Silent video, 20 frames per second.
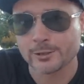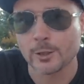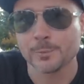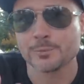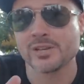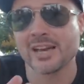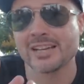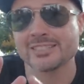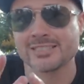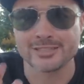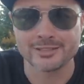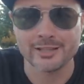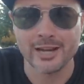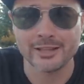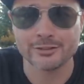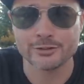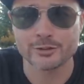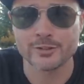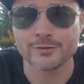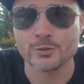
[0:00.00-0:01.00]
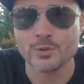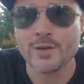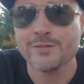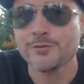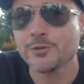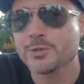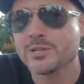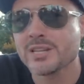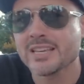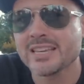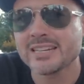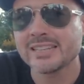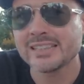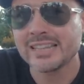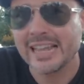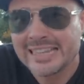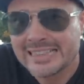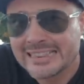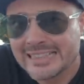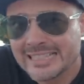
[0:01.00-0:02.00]
Hope you guys dug this review. If you did
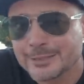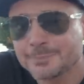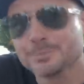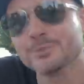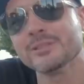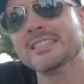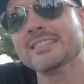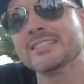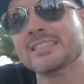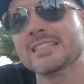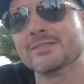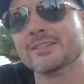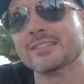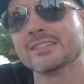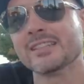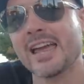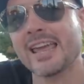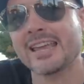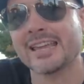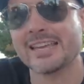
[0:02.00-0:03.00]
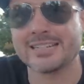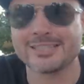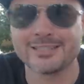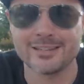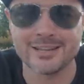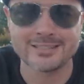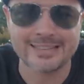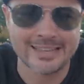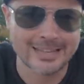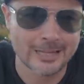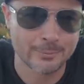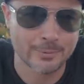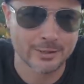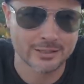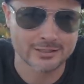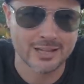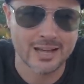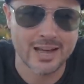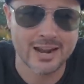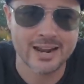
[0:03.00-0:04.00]
like this, please leave a like, it does help a
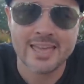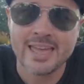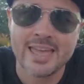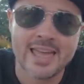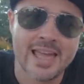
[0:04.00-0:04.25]
lot.